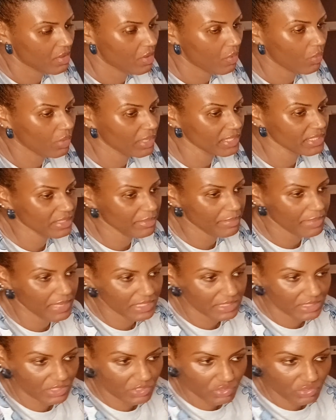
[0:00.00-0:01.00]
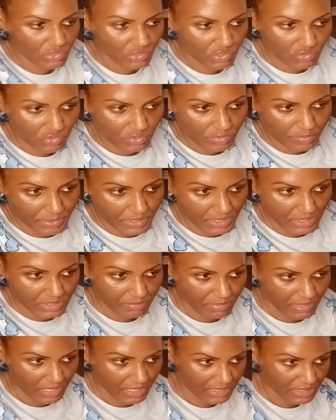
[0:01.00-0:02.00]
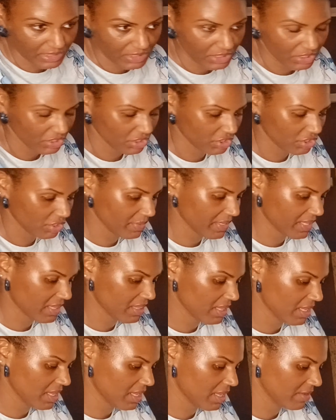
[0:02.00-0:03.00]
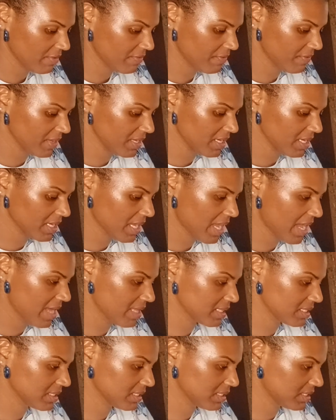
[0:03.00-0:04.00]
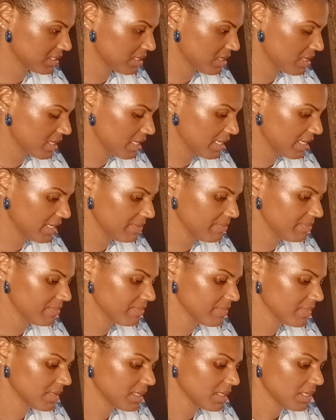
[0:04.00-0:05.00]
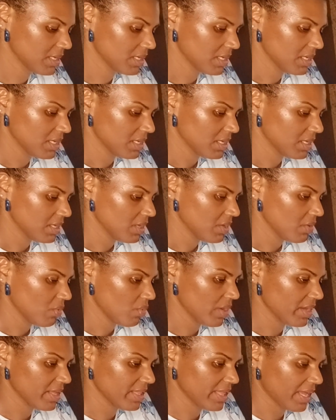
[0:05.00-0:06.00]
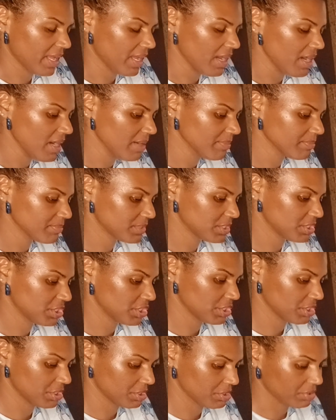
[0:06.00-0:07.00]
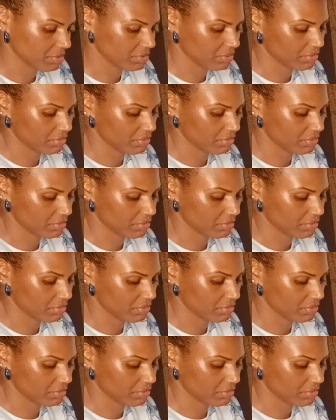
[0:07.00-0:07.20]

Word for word: What is the person on Scorpio's mind doing, thinking, feeling at this time? What are they up to?